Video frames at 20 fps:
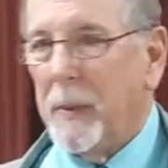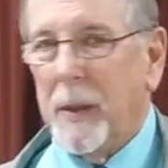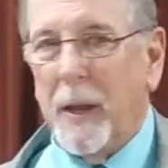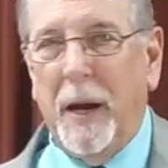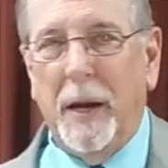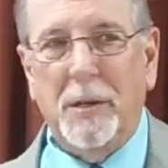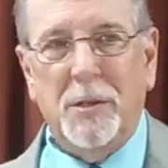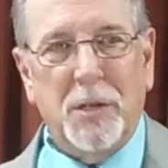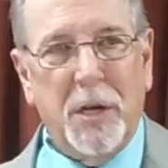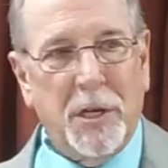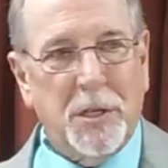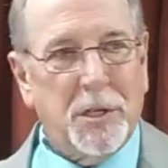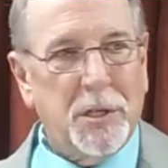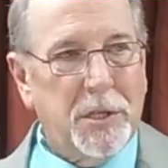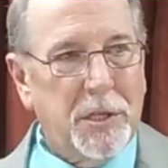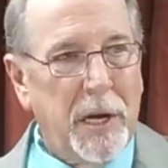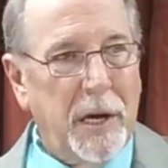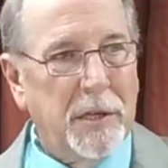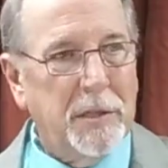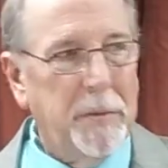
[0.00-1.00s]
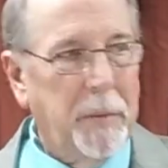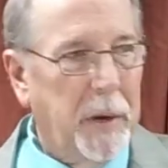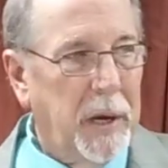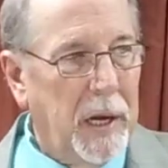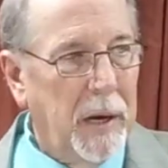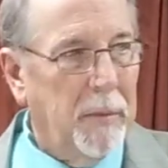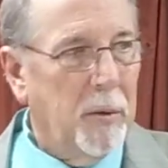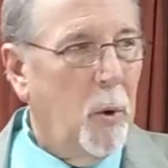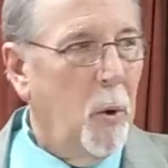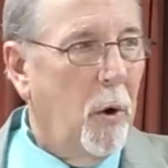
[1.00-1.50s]
And Jesus tells him, Get
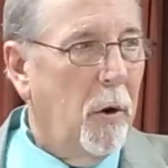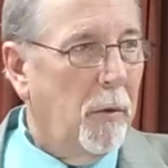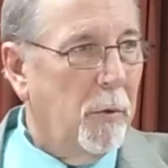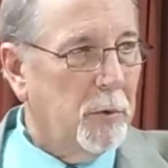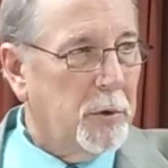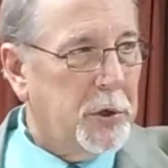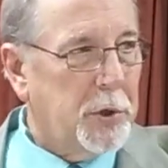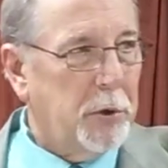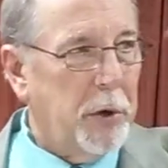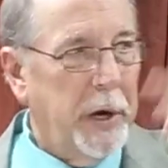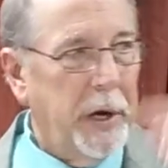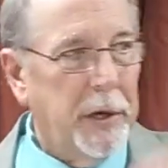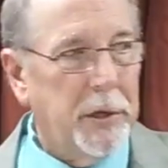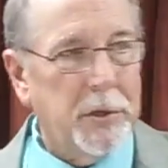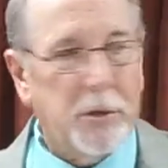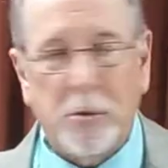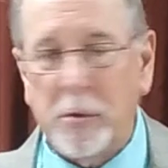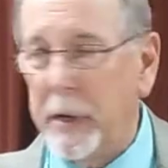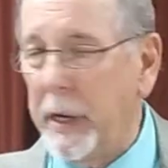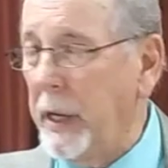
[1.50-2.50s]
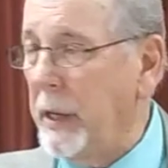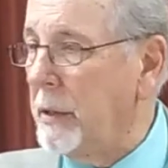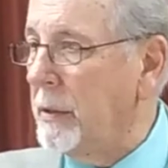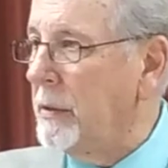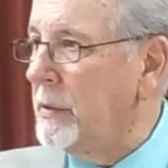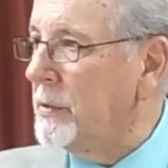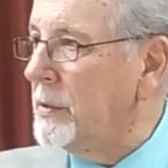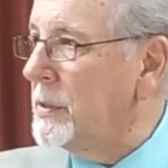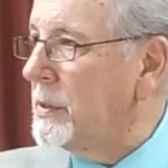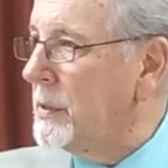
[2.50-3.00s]
up, go on straight street,
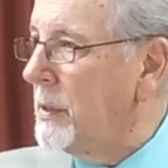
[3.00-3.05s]
and